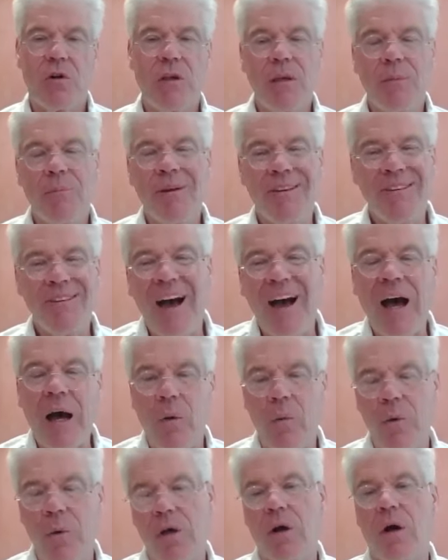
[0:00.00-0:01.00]

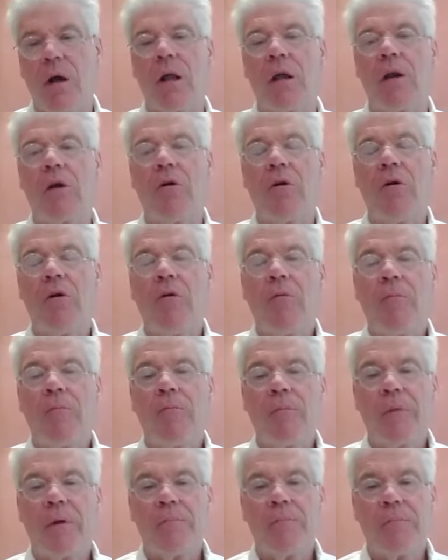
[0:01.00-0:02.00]
EBITDA, we call
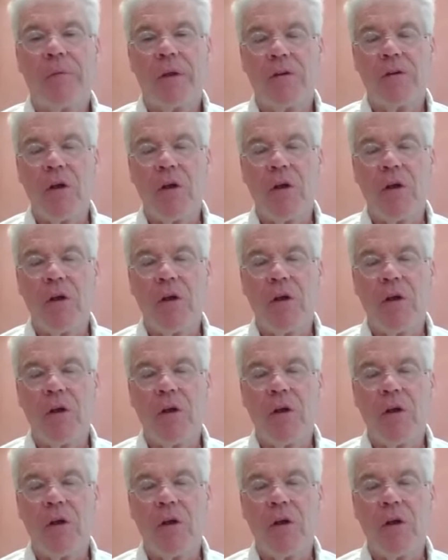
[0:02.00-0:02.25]
it.